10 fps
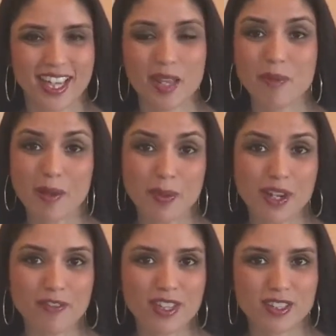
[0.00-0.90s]
In my
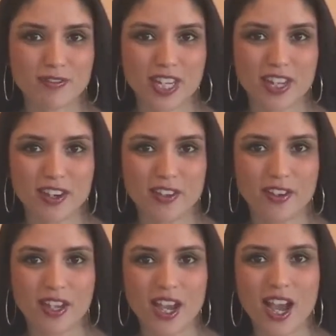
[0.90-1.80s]
previous video,
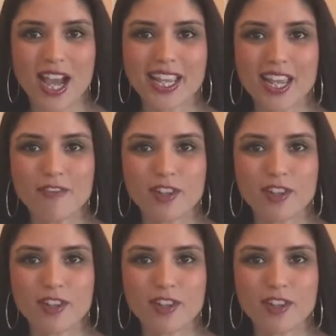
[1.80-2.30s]
I gave